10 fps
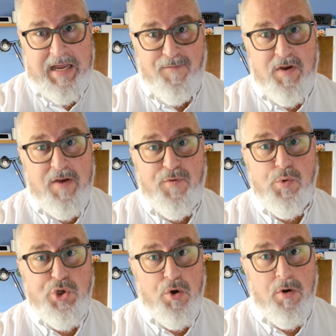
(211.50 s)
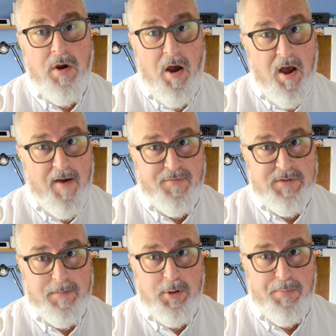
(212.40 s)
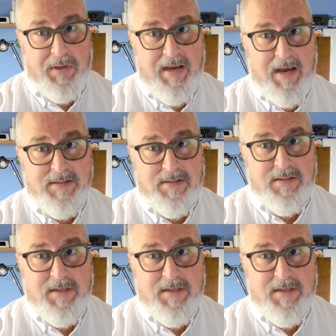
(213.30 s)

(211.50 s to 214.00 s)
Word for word: Even if you turn off WPS,